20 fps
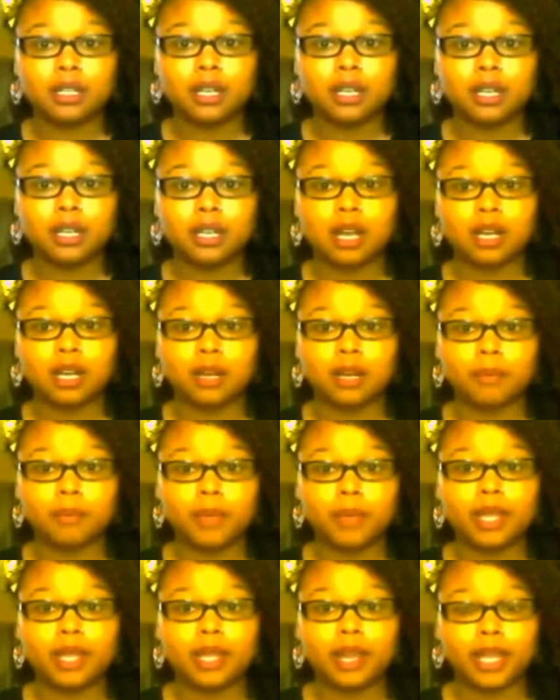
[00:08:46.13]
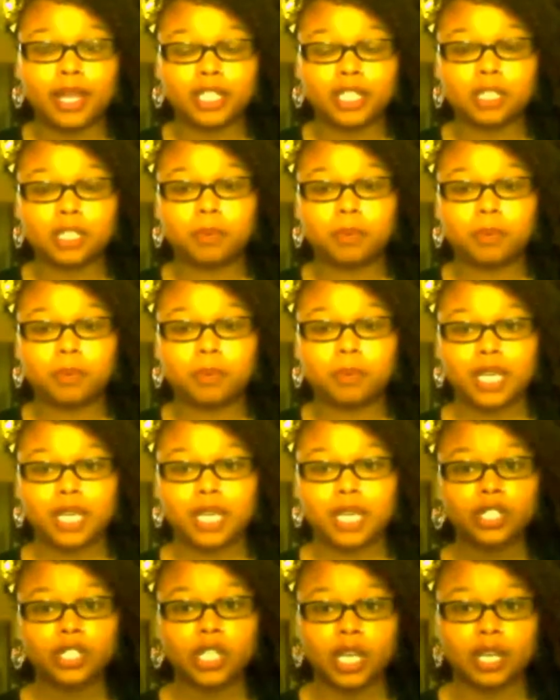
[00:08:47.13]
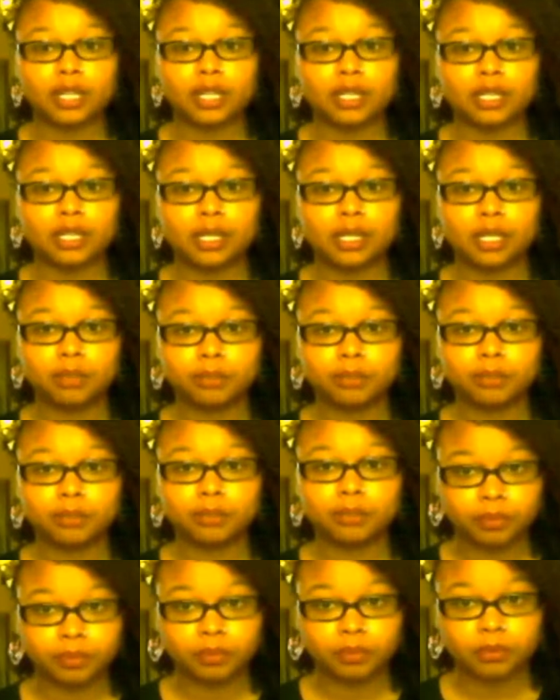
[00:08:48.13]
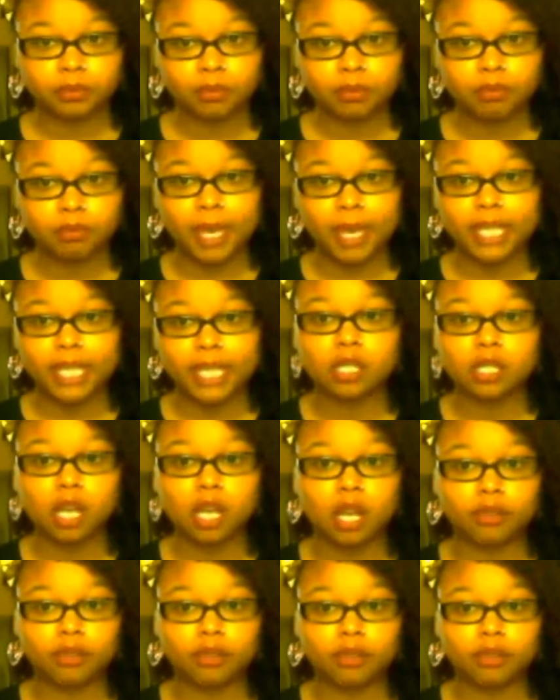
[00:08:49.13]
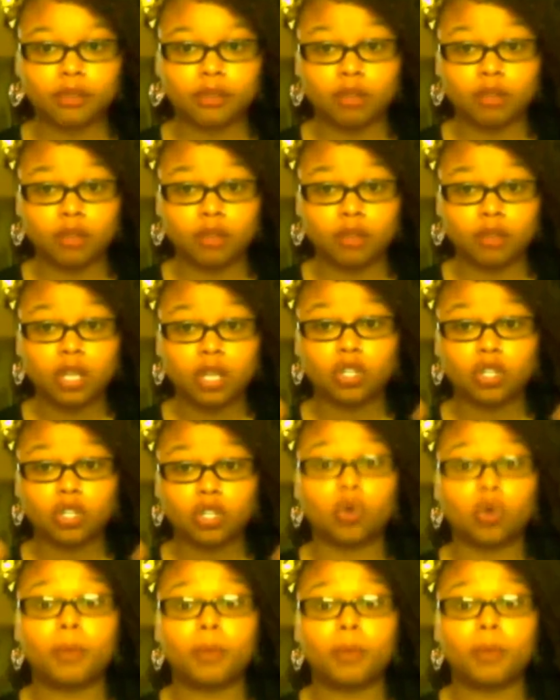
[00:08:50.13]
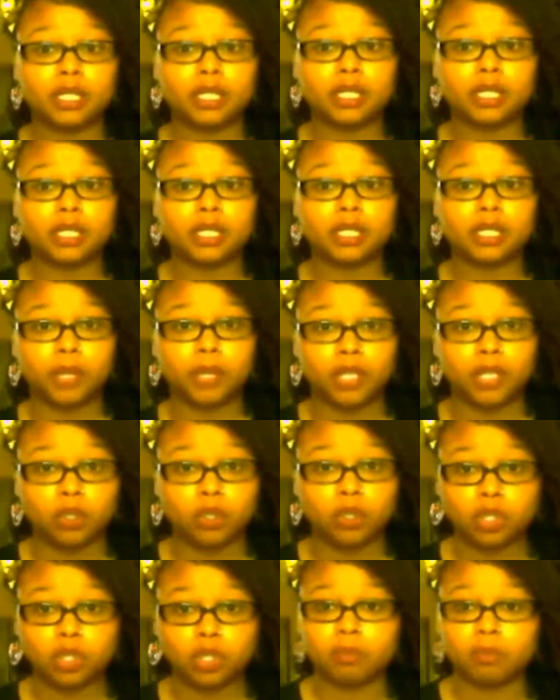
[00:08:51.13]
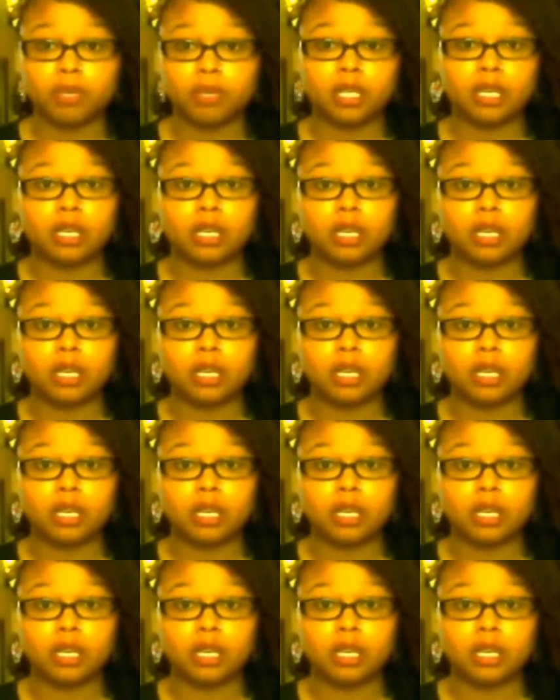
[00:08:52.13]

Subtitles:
and expectations based off of your business plan. You should be